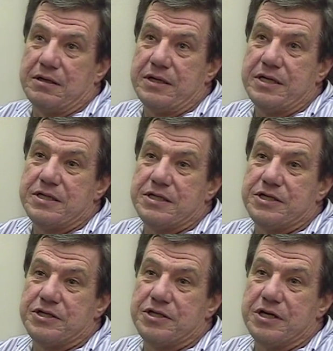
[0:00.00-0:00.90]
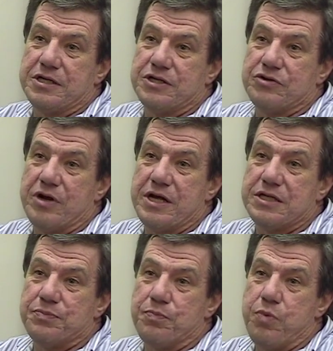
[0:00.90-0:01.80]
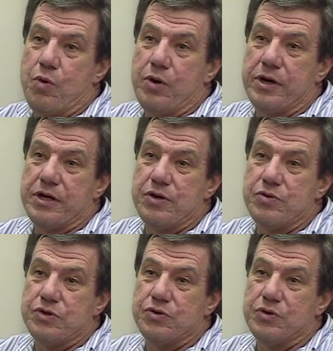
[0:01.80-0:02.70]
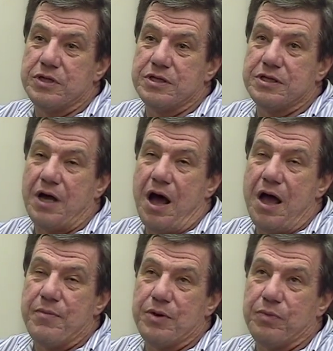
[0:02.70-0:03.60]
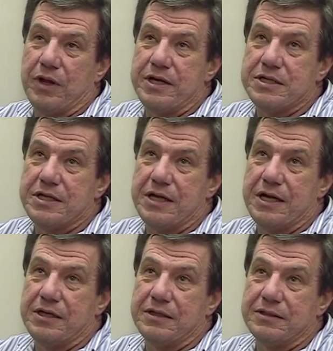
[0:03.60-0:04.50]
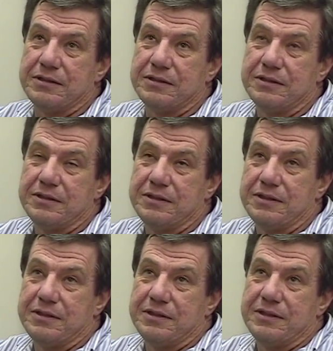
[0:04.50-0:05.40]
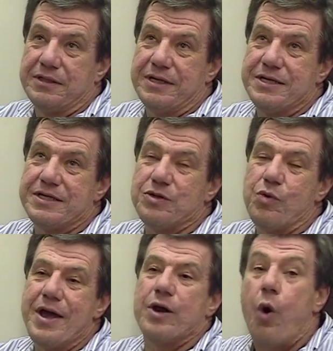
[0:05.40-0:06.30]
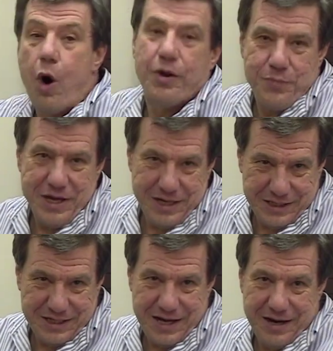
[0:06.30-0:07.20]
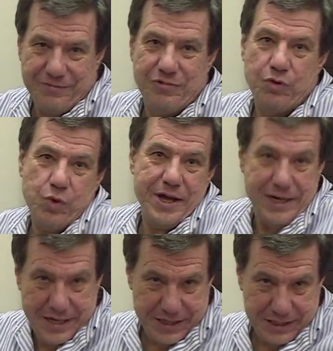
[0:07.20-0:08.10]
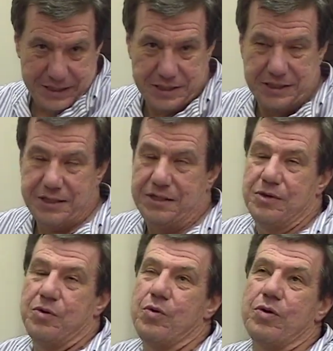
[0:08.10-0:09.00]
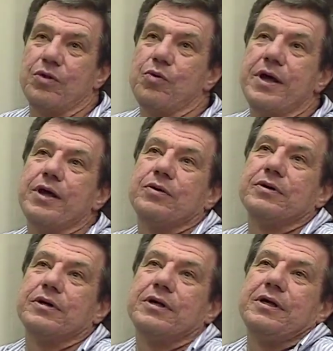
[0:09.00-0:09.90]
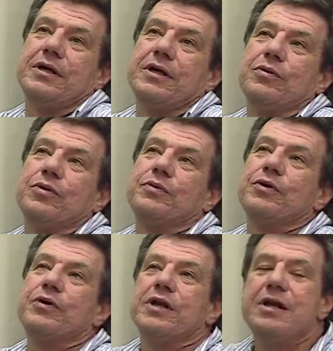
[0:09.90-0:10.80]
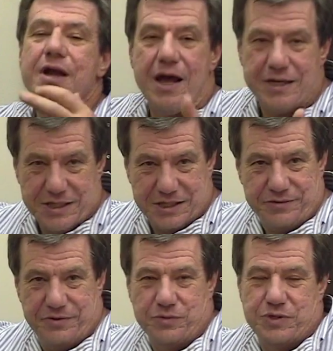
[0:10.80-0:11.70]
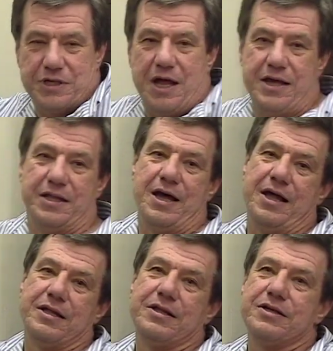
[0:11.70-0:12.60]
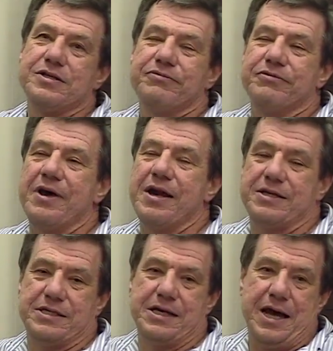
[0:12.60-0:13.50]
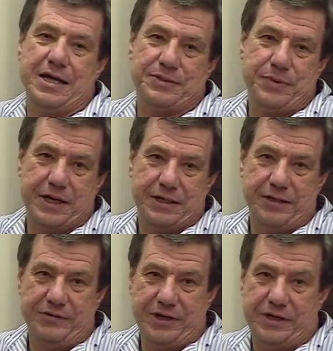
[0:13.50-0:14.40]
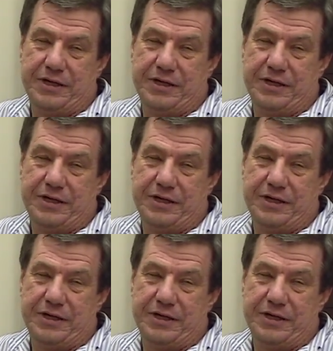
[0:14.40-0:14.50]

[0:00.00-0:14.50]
is just transporting you to a time and place that is the way it ought to be instead of the way it is, or the way it would be really nice if it was like that. That there's a fantasy aspect of it,